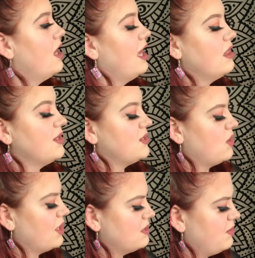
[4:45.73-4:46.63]
And the
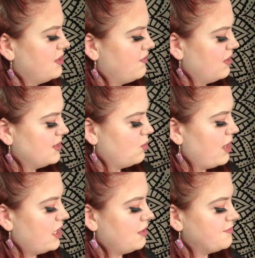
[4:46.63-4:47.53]
song is beautiful as
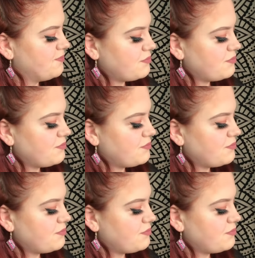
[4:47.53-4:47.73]
well.